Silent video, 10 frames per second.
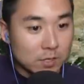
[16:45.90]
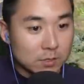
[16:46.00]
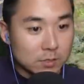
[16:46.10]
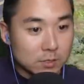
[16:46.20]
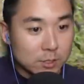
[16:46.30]

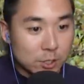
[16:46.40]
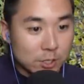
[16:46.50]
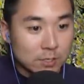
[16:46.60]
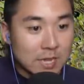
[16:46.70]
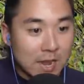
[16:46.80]
means.
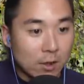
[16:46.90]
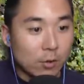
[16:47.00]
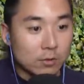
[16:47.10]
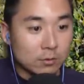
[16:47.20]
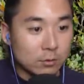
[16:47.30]
She is
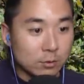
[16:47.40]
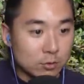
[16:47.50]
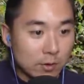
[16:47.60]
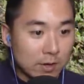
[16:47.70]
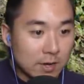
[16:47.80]
out on the
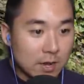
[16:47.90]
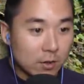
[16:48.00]
loose right